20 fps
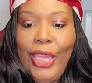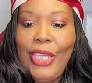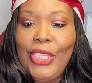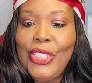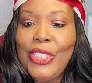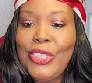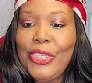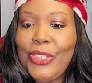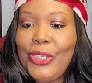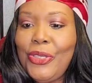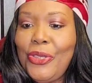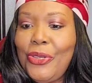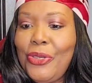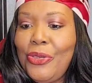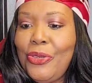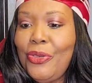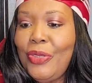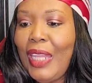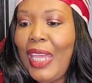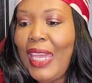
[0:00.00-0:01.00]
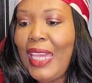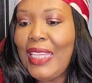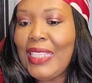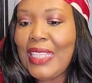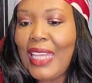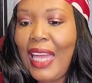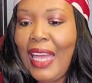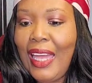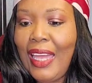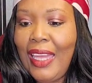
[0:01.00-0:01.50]
as soon
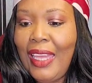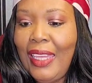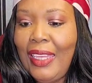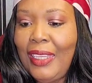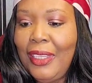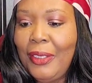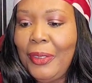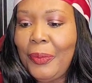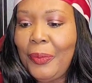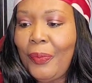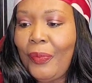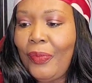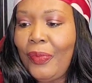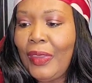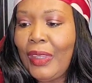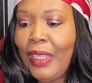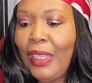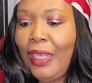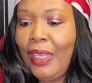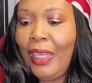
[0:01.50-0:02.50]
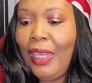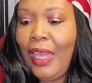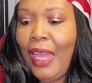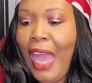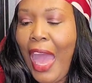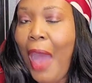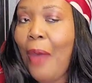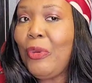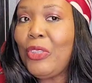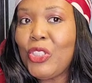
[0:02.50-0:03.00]
as I
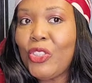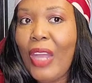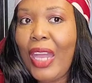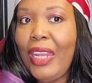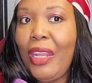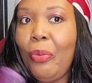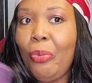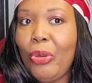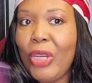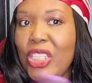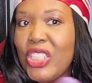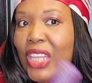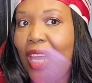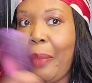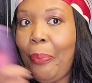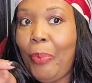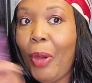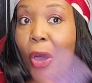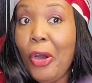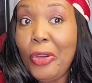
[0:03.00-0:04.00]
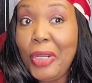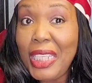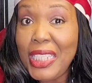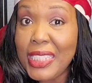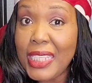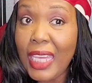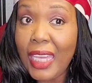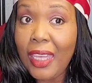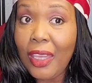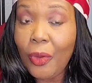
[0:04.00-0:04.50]
I was trying to brush a
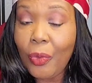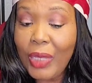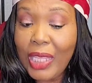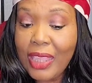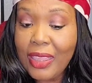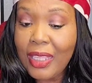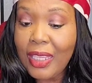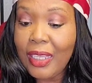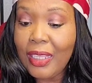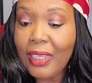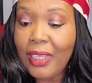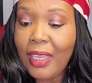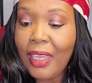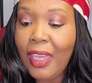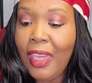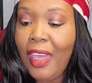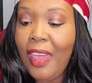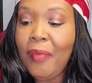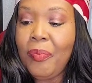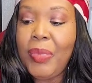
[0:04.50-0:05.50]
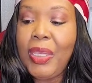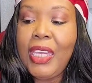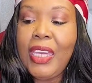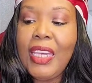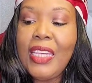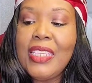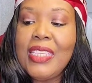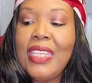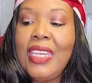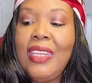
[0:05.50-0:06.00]
ponytail with it
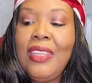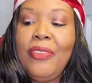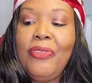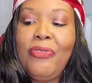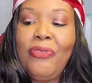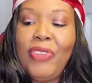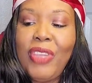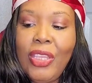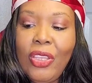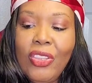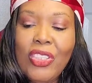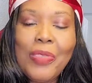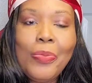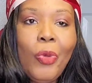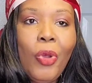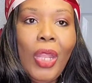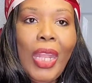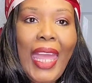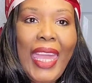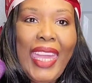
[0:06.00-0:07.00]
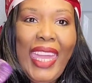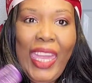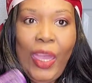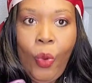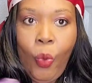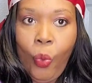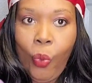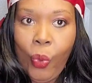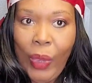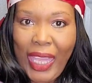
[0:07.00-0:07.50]
because it feels more like
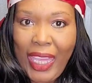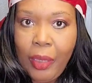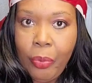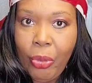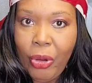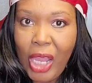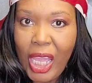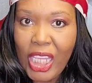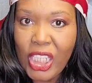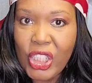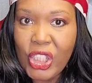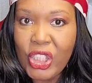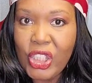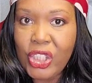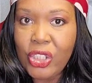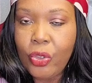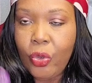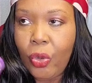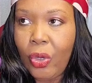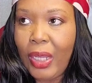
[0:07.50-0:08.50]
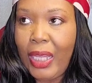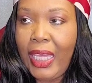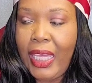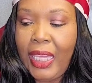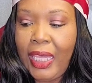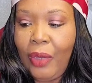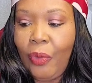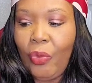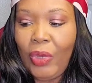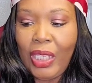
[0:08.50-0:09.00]
a wig brush or
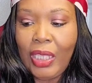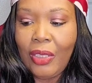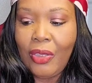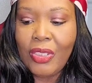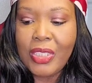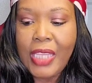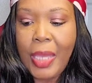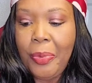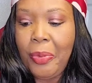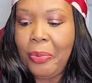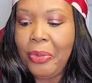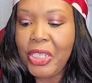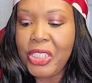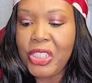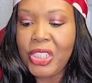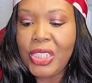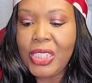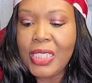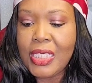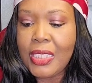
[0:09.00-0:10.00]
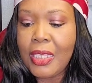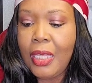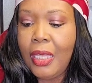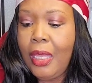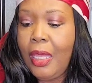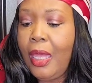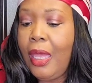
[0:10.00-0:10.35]
a one of those type of brushes